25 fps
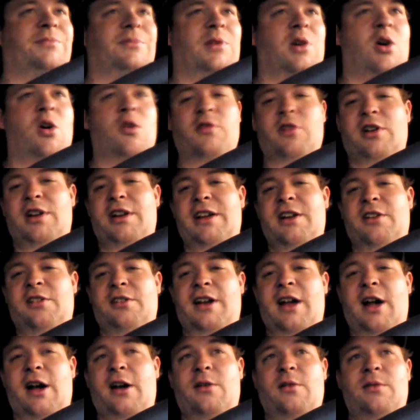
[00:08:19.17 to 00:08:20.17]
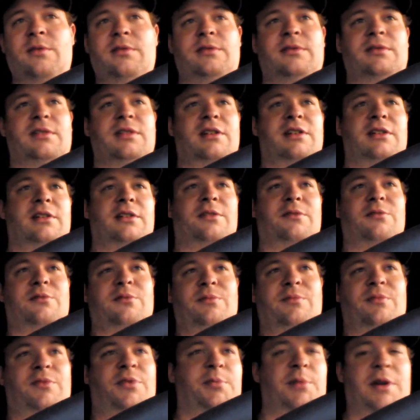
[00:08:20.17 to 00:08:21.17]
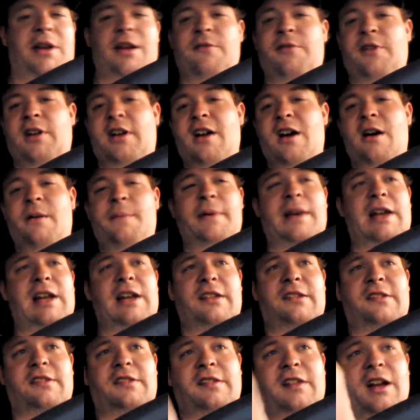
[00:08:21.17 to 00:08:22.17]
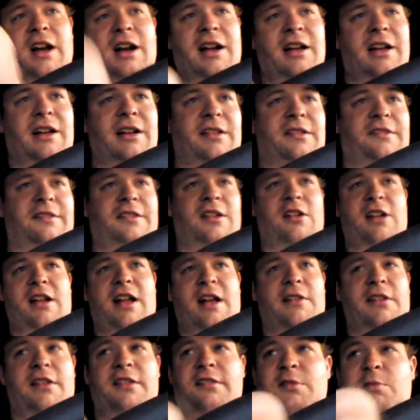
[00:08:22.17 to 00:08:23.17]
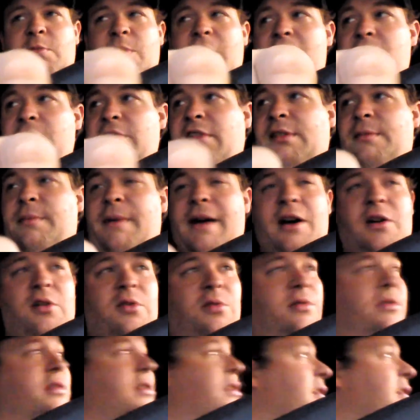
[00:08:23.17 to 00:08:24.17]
over a year now. 3 different companies. Started out as a roustabout,